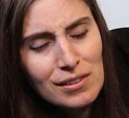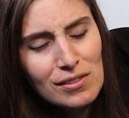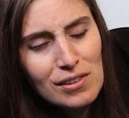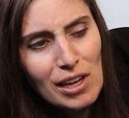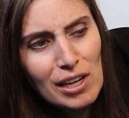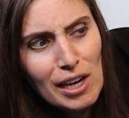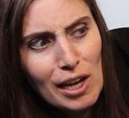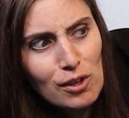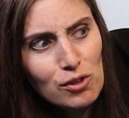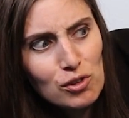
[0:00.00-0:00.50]

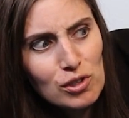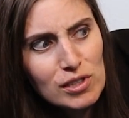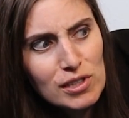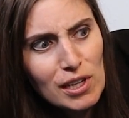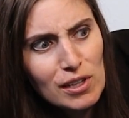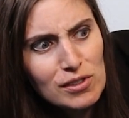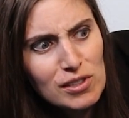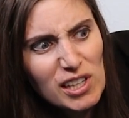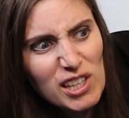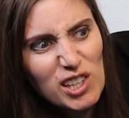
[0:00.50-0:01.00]
That actually
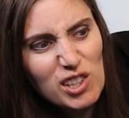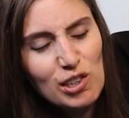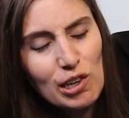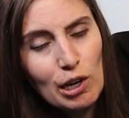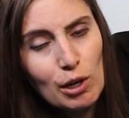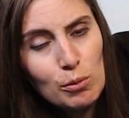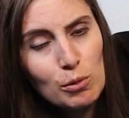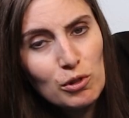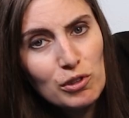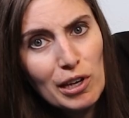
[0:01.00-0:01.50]
sounds like a
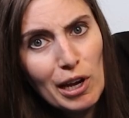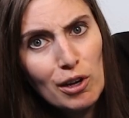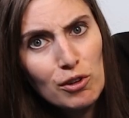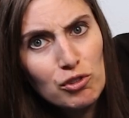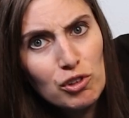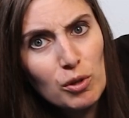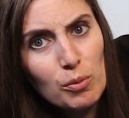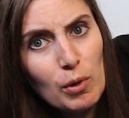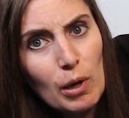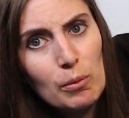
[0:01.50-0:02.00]
terrible
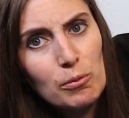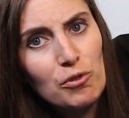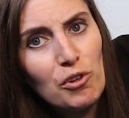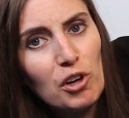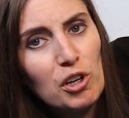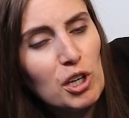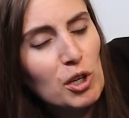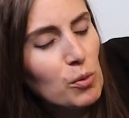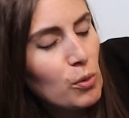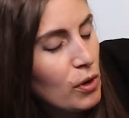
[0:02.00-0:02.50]
analogy, but I'm
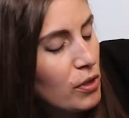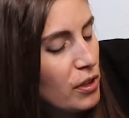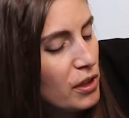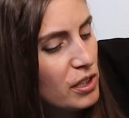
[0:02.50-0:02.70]
running with